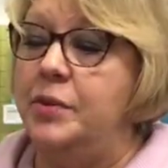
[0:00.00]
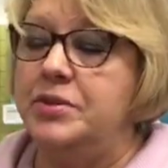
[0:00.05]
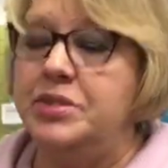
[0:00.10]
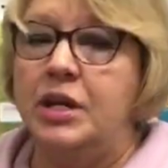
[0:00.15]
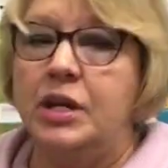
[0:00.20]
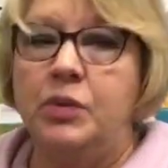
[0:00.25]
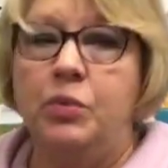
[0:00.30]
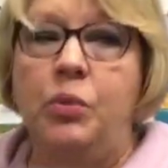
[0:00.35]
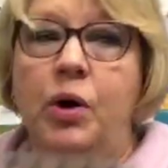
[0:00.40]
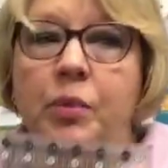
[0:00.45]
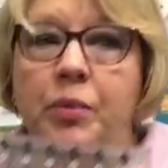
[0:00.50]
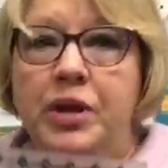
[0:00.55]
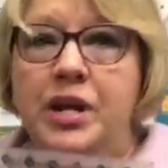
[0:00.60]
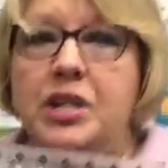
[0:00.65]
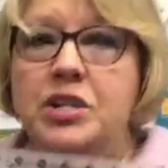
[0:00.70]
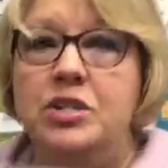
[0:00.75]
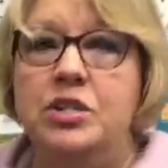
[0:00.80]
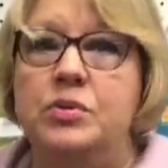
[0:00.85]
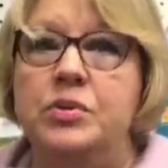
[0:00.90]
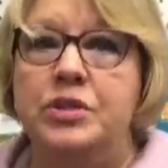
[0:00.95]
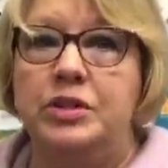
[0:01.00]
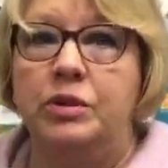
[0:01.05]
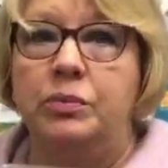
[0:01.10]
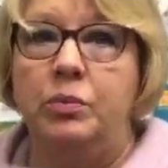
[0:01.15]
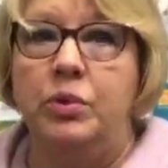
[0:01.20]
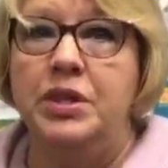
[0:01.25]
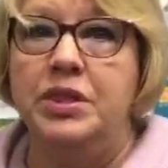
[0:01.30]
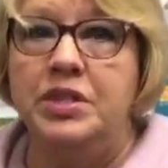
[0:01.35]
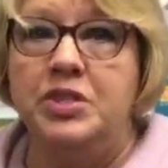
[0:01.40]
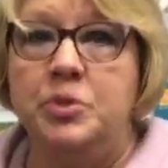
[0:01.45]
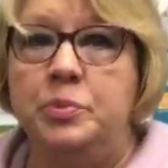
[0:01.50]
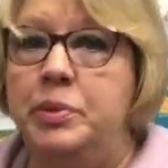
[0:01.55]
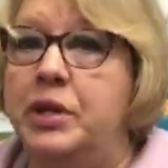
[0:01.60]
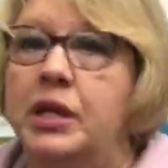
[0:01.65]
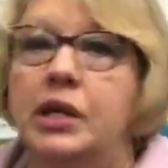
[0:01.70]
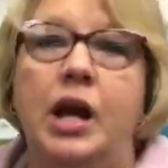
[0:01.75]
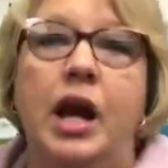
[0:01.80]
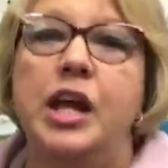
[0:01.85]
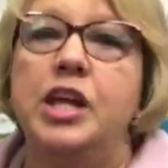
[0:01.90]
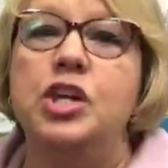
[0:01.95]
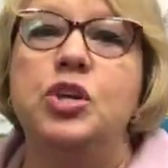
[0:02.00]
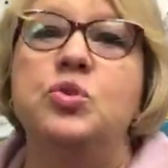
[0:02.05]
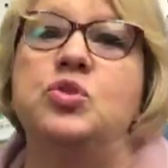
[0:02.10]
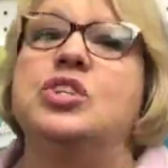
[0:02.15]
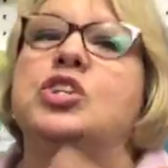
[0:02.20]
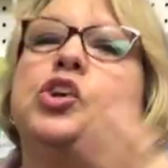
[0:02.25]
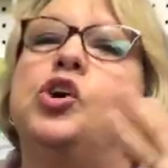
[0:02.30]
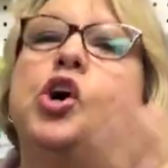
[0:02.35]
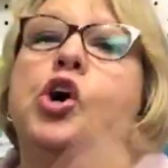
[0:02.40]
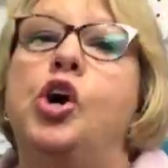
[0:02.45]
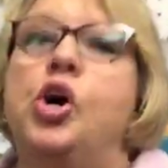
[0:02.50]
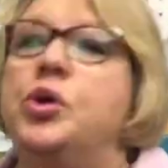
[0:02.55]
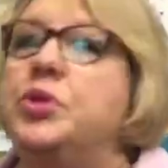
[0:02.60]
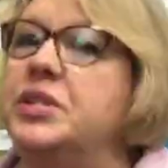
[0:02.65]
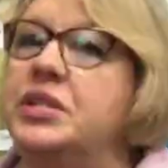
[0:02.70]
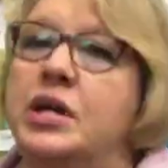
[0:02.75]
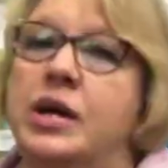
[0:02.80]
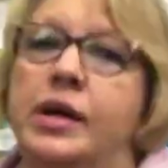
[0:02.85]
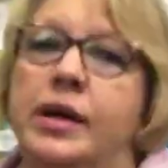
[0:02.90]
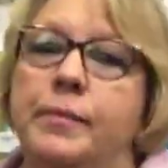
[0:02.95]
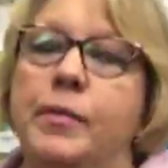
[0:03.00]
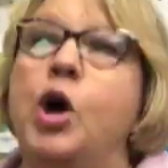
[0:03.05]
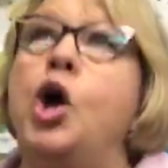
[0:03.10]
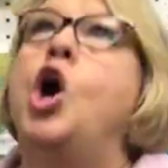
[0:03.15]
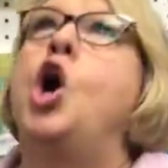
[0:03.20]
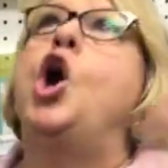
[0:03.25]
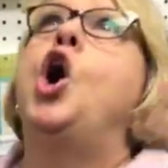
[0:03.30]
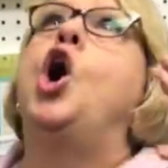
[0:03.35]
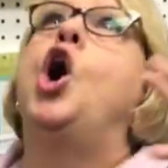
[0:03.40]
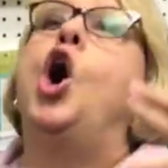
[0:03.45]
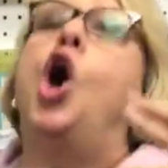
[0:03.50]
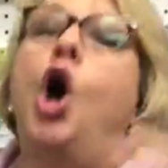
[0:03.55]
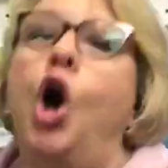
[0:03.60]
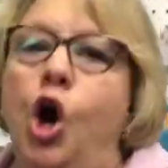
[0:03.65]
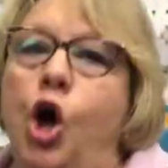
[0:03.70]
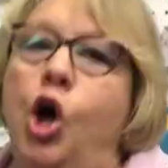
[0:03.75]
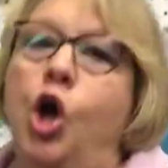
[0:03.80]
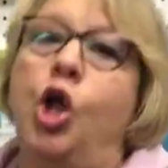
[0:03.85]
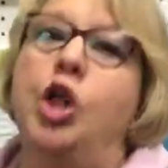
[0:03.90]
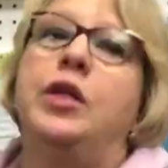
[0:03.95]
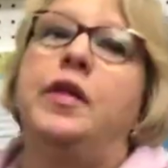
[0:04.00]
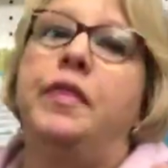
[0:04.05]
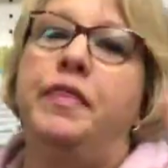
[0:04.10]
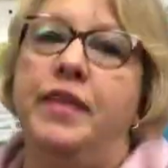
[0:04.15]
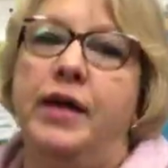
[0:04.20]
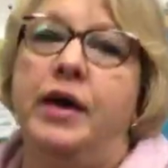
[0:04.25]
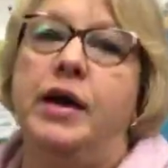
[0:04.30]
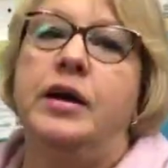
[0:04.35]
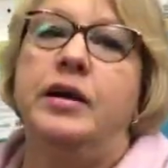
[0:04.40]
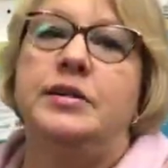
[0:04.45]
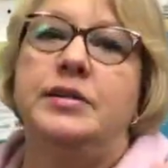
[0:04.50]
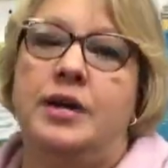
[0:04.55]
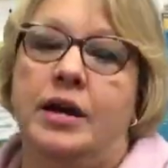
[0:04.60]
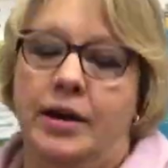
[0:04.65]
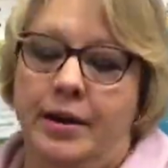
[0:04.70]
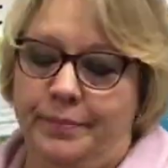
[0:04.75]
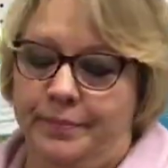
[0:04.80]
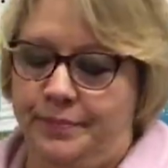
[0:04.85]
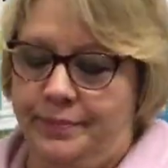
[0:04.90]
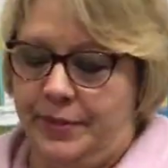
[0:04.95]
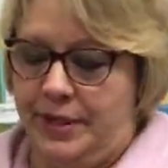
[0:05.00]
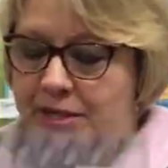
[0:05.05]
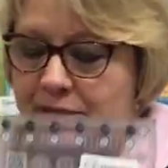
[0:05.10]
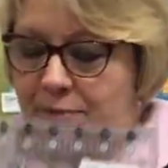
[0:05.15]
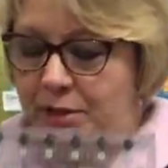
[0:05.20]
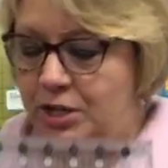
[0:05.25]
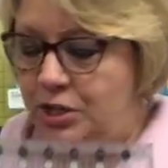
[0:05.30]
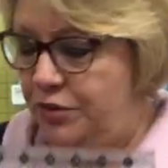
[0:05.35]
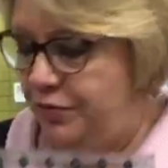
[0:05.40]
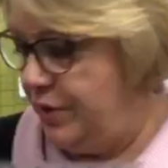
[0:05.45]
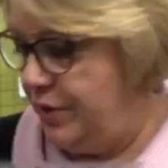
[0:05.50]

I was like, what would I do with a one this big? I use it all the time, all the time. It's my new